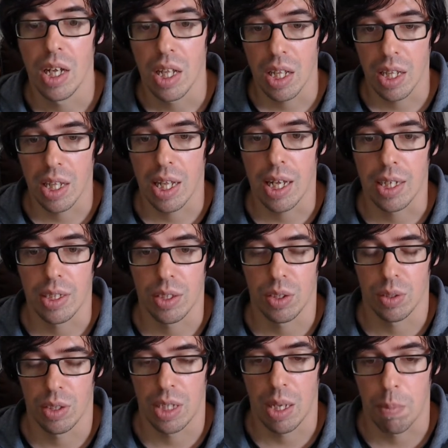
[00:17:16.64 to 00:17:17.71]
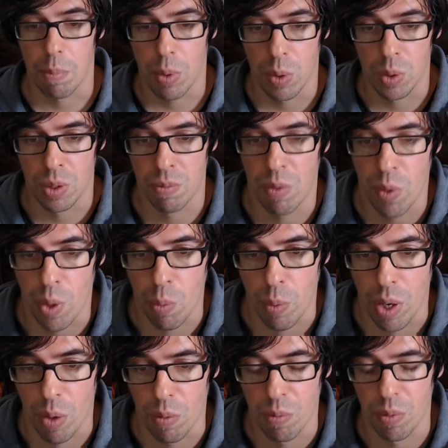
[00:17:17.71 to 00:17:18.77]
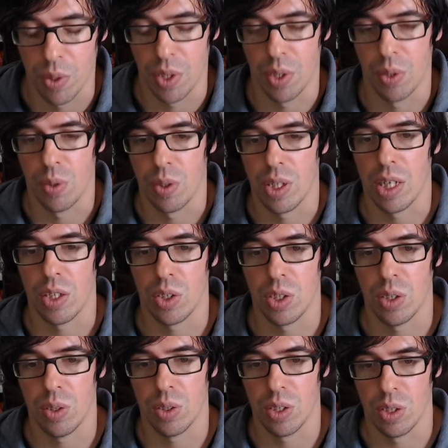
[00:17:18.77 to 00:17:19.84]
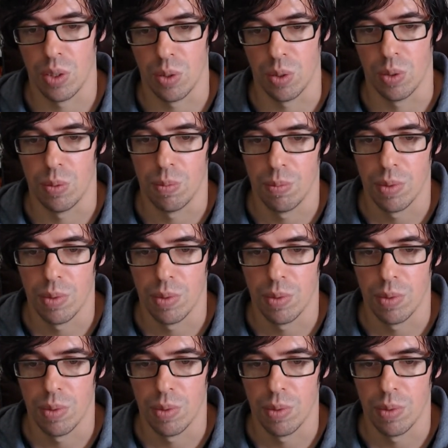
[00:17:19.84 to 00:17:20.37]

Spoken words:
that bodes very well for you. That shows that your